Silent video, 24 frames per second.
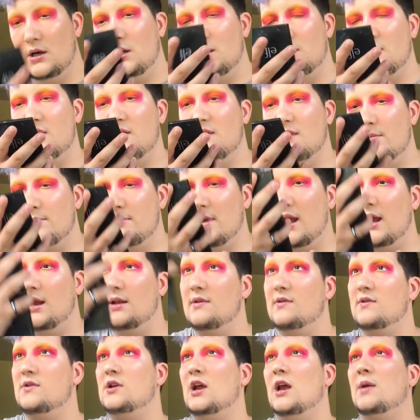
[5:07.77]
See, the main
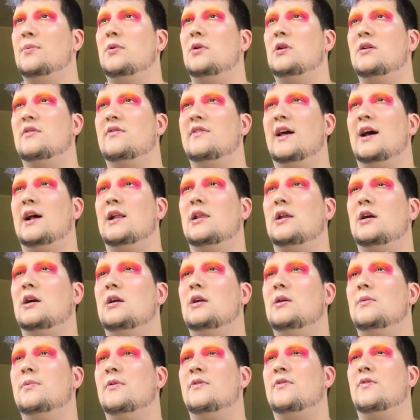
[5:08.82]
staple of that
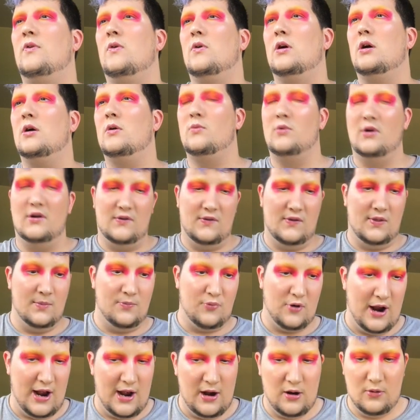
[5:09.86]
look before was the
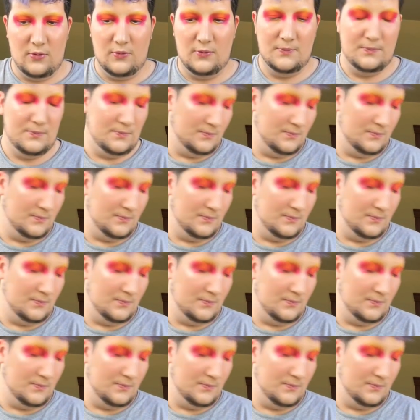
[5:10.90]
brow,